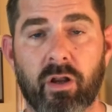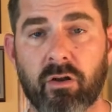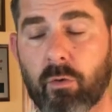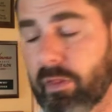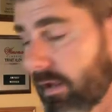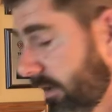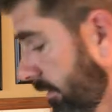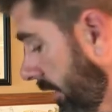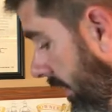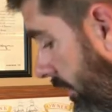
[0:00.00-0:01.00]
right into the gear
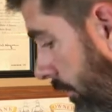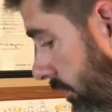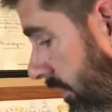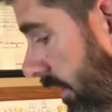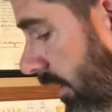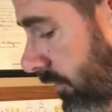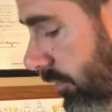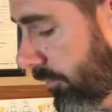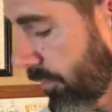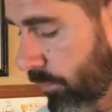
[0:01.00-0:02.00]
that I used.
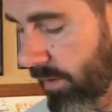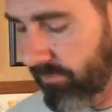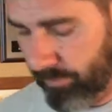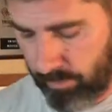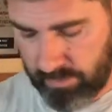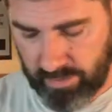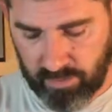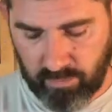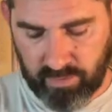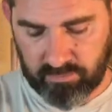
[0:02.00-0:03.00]
So for the rifle,
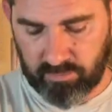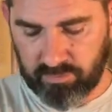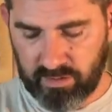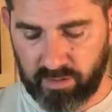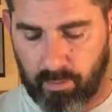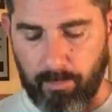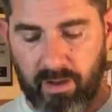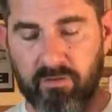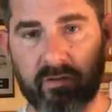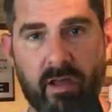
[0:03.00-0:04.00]
like you guys have seen in the
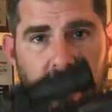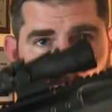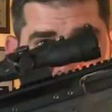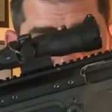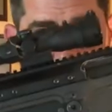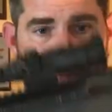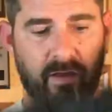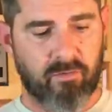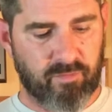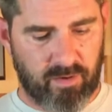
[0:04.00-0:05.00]
past, I carried the
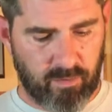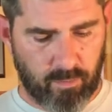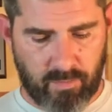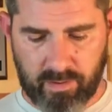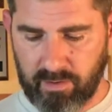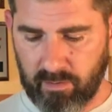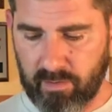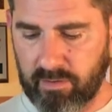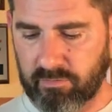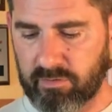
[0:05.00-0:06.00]
FAL. I
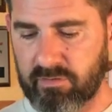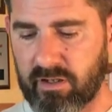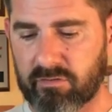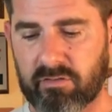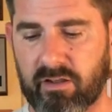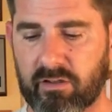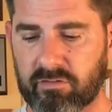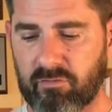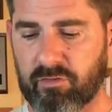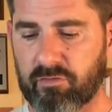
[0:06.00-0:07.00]
carried, it's a DSA
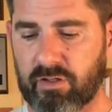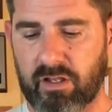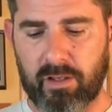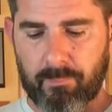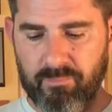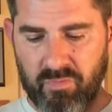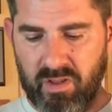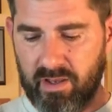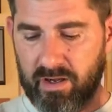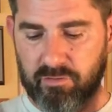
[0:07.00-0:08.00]
SA-58.
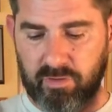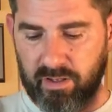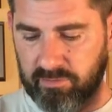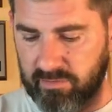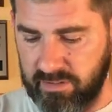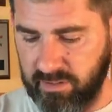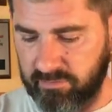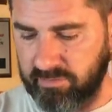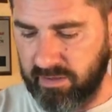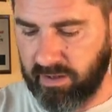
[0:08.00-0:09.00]
It actually has a
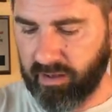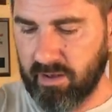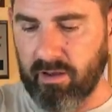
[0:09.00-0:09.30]
DSA